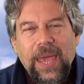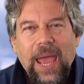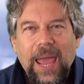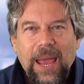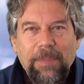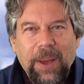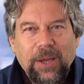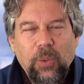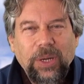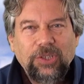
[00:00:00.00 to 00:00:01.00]
and my
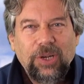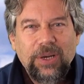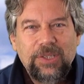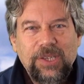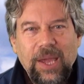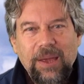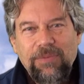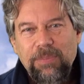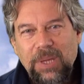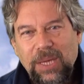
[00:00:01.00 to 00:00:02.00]
Quick Charge
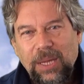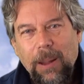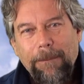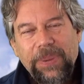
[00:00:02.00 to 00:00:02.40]
gave me